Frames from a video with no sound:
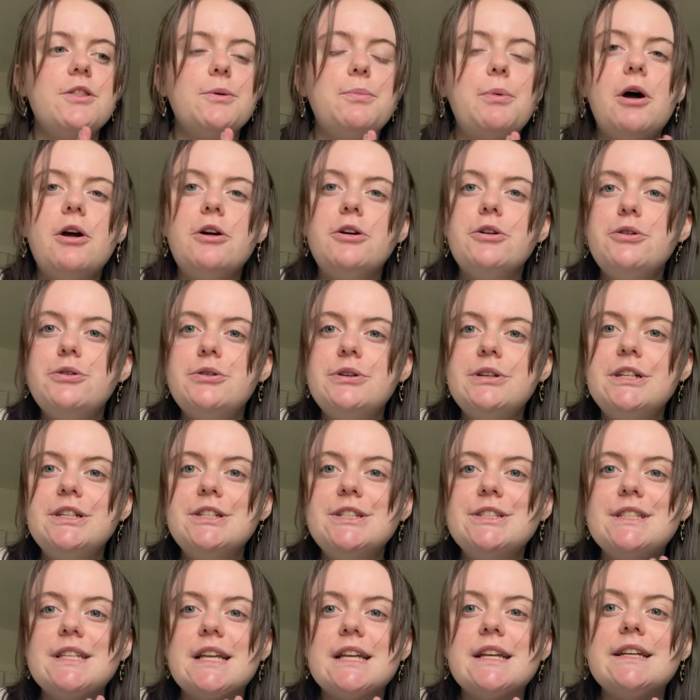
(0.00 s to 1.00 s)
The
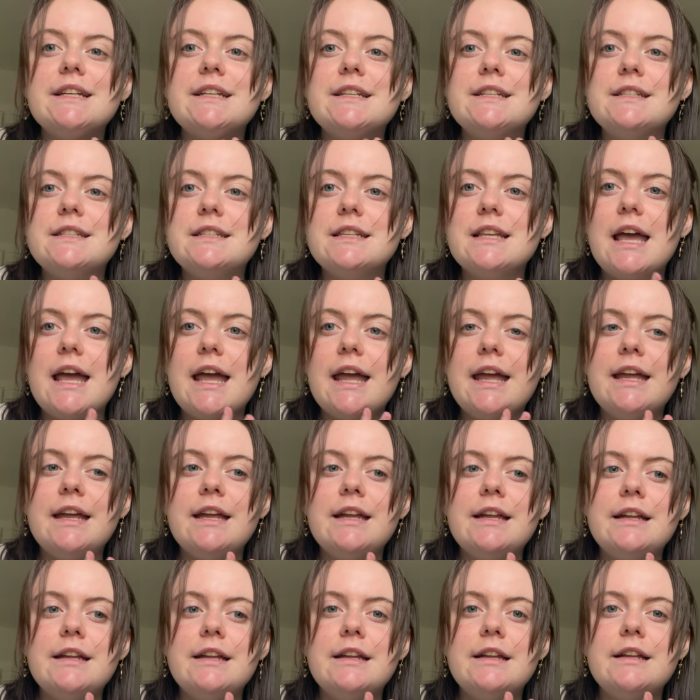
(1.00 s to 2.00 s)
Borrowers is
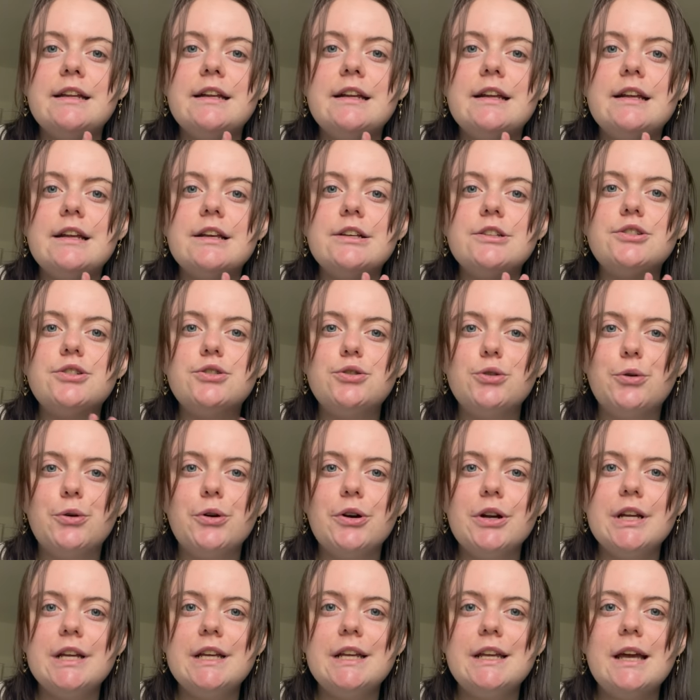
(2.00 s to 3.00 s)
a
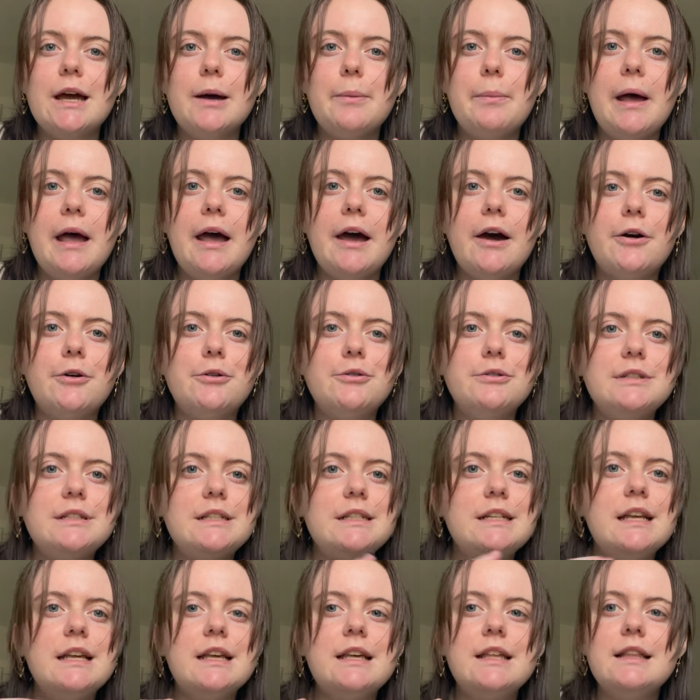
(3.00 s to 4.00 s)
story
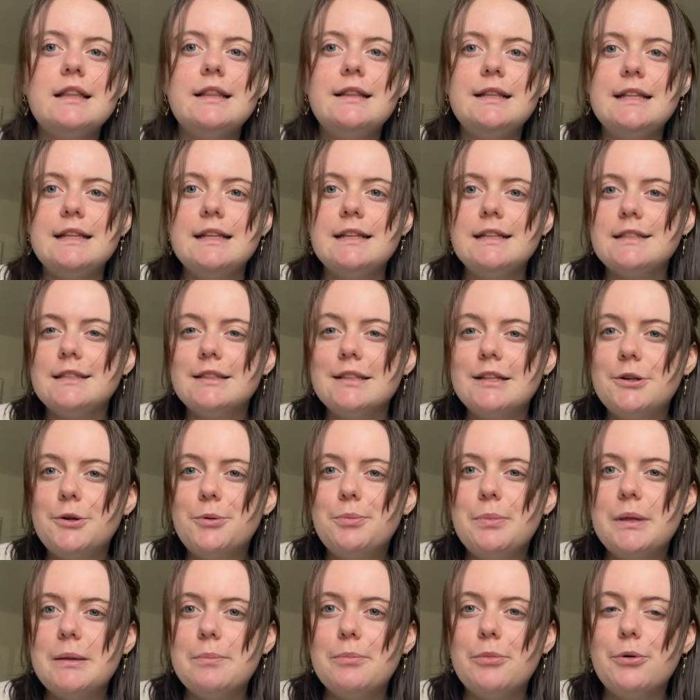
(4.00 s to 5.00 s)
about these
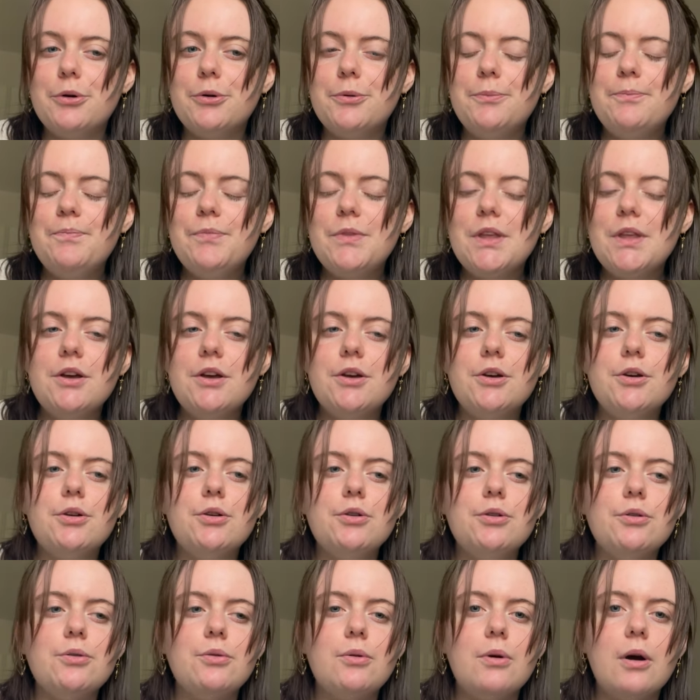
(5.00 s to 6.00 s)
little people
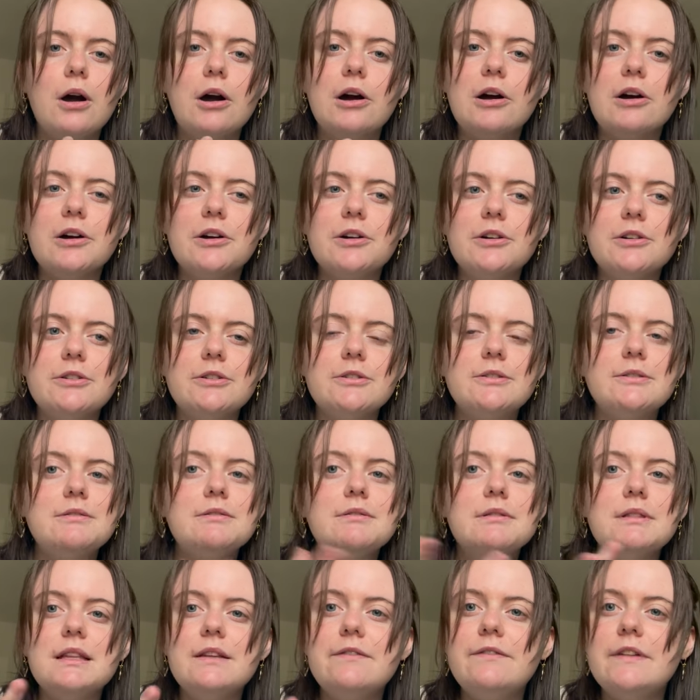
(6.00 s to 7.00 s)
who are
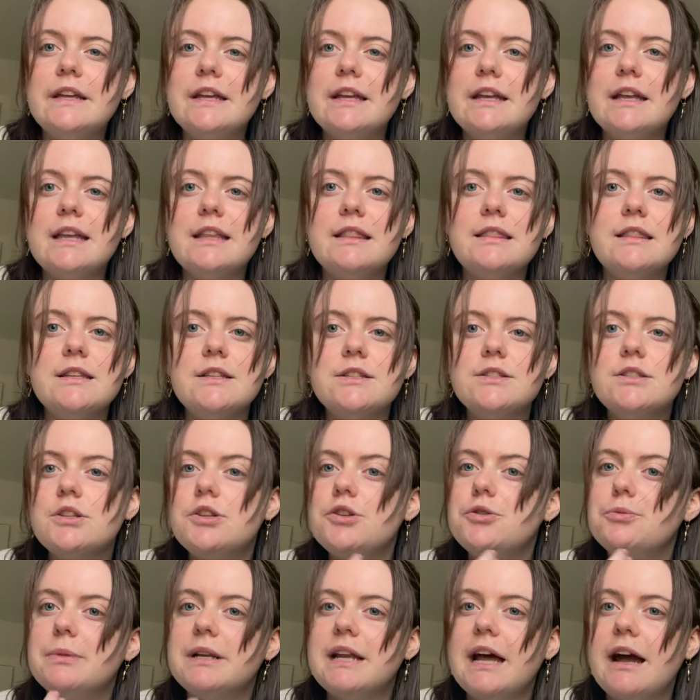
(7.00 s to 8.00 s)
living in this
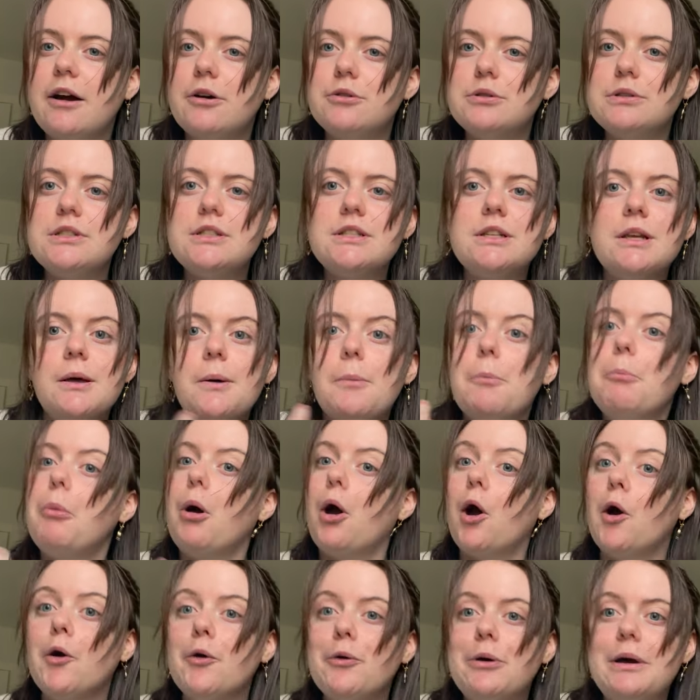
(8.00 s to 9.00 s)
human house,
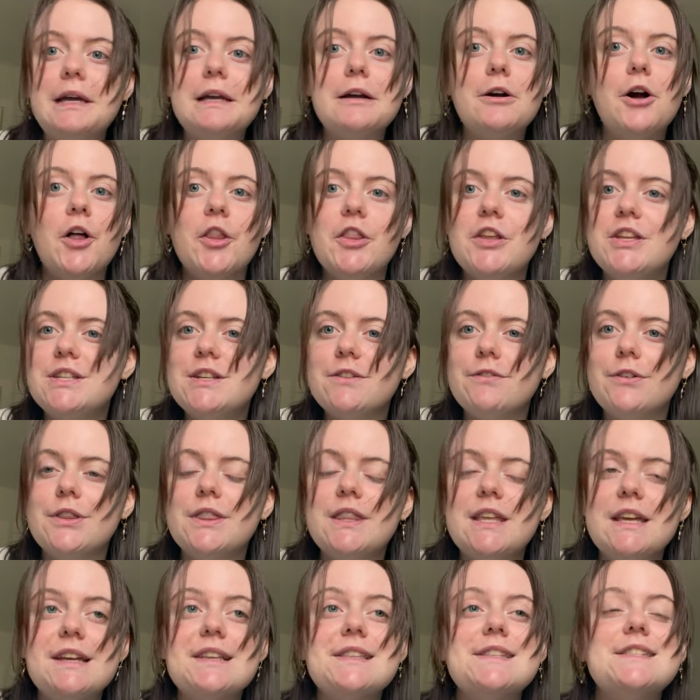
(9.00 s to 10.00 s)
borrowing all these
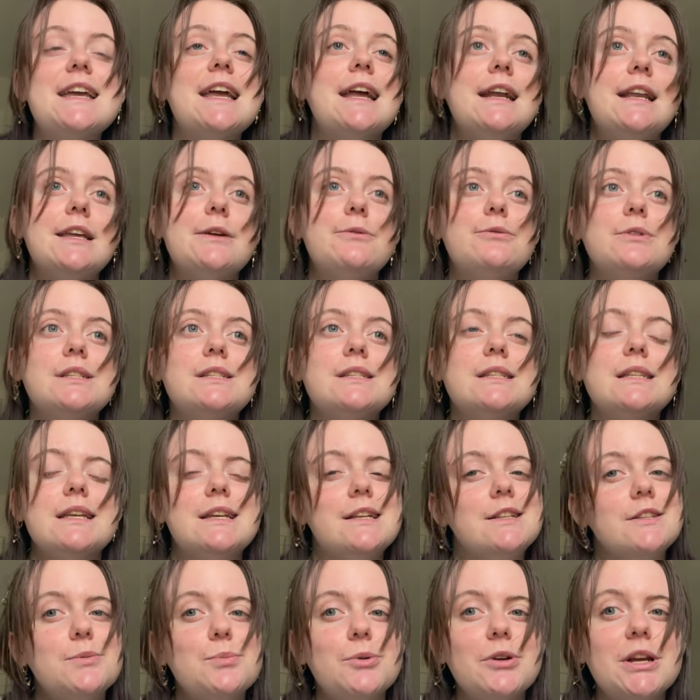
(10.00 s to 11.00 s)
different things, and it was
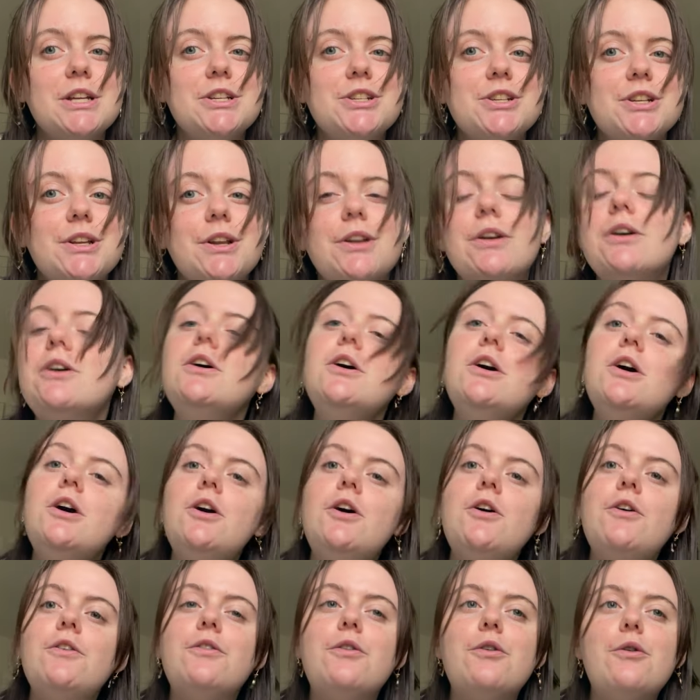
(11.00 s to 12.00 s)
the inspiration
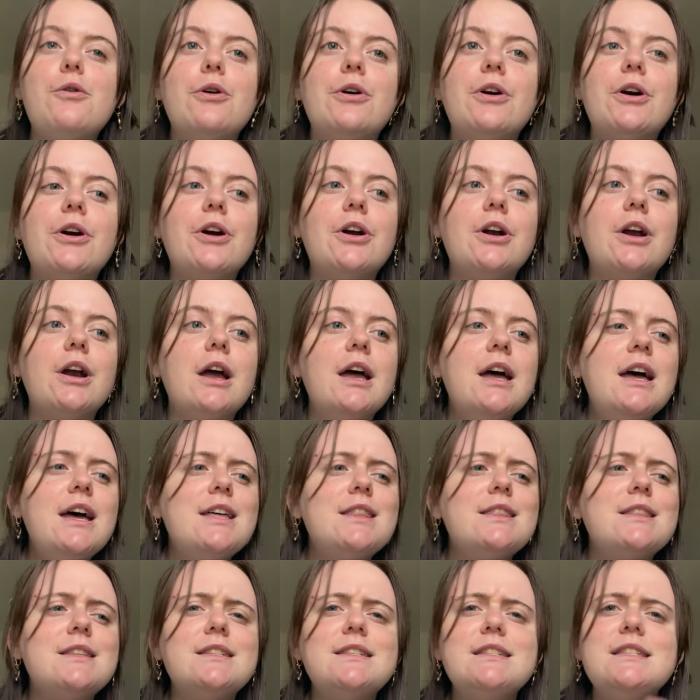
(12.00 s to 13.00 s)
for
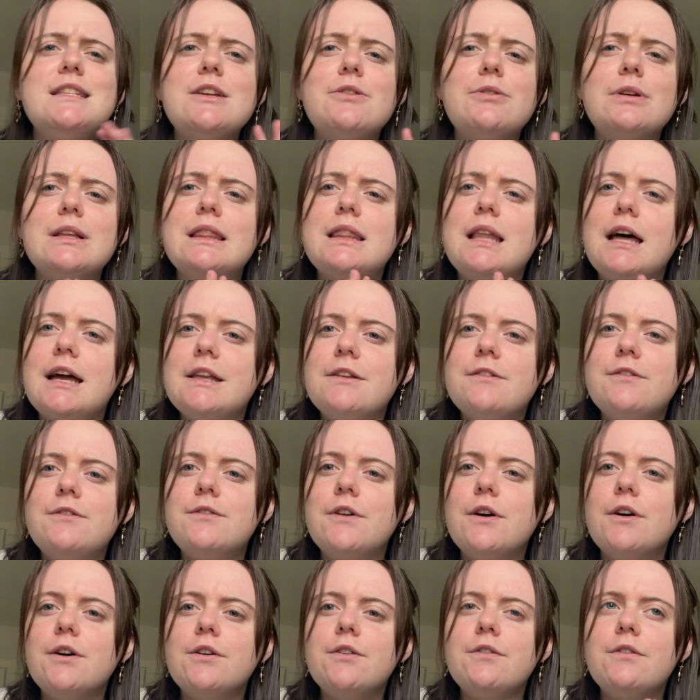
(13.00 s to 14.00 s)
The Secret
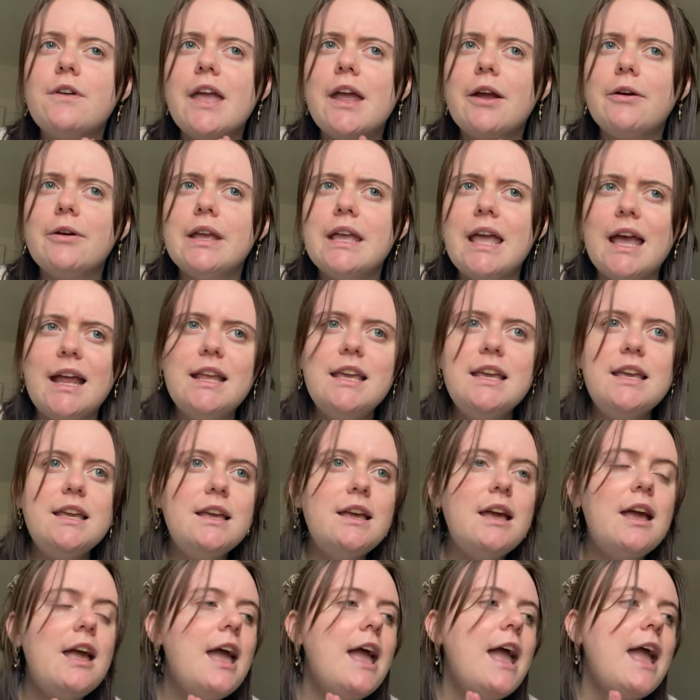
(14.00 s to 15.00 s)
Life of
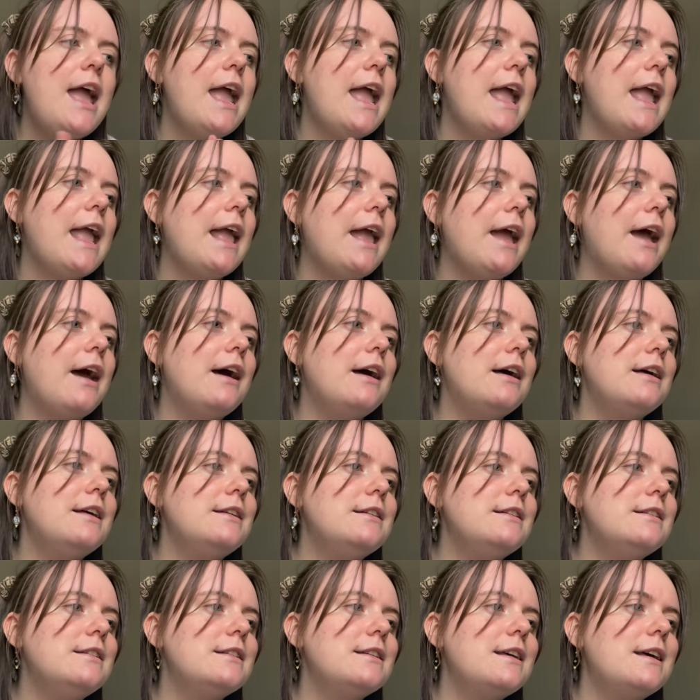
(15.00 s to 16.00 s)
Arrietty,
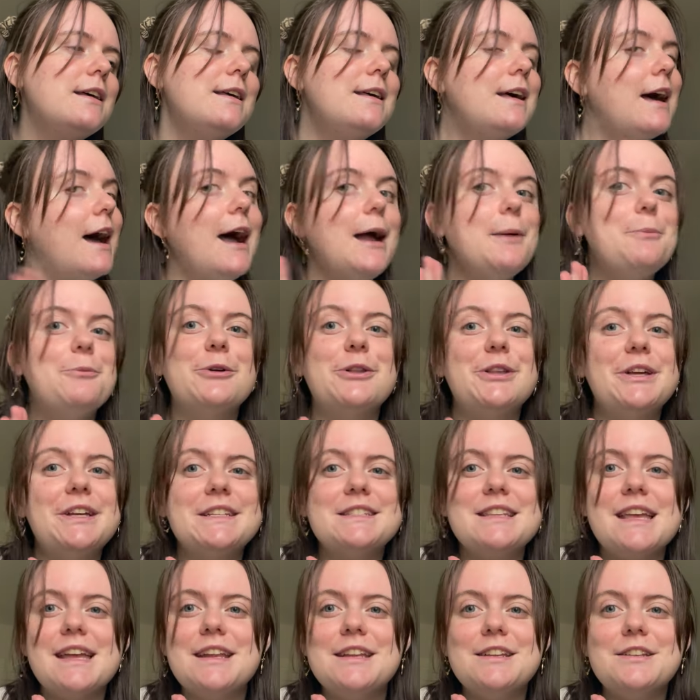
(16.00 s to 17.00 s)
and I'm really
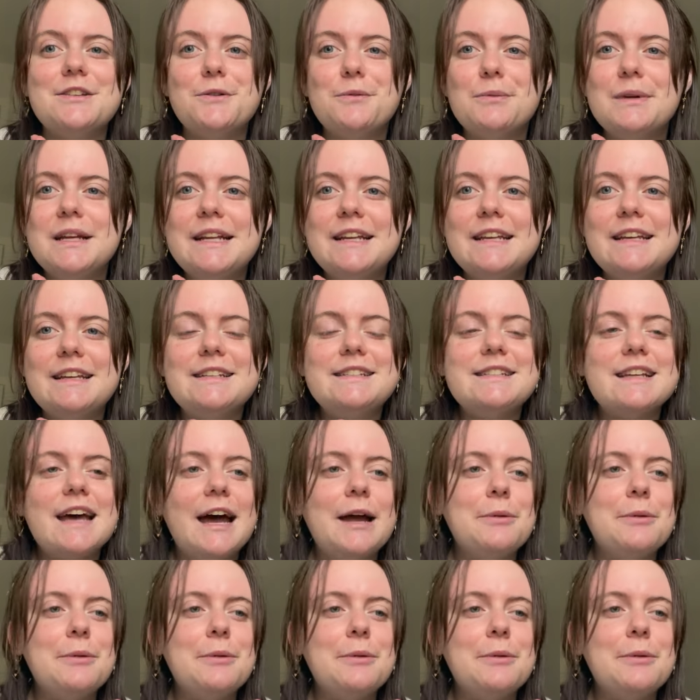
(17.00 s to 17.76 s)
excited to read it.